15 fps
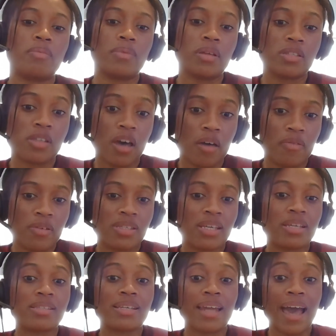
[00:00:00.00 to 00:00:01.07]

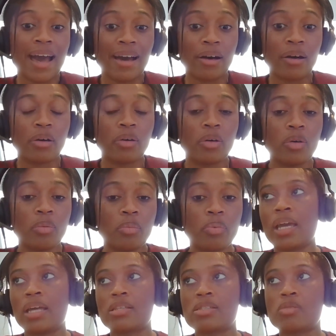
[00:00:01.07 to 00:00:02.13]
services and help,
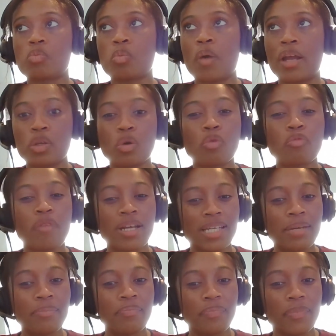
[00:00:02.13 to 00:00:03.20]
it's when you're
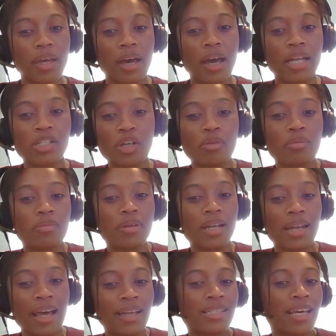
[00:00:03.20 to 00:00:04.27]
ready. And don't
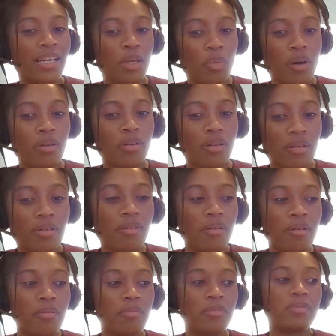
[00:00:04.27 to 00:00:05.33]
let anyone
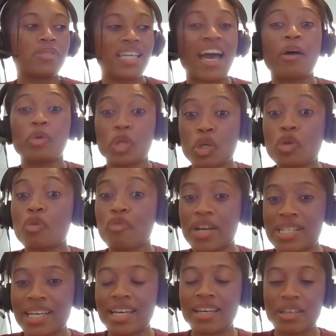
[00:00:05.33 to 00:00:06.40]
tell you you're
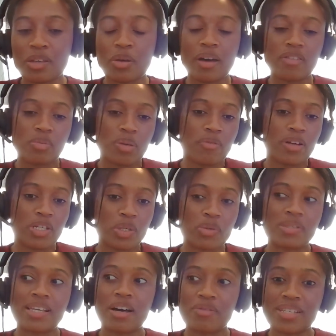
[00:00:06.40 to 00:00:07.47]
ready. You have to be ready
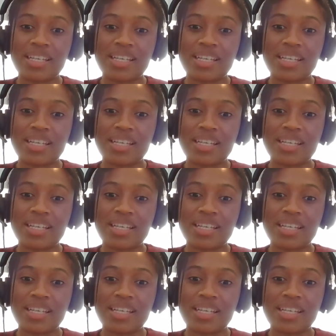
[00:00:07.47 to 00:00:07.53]
yourself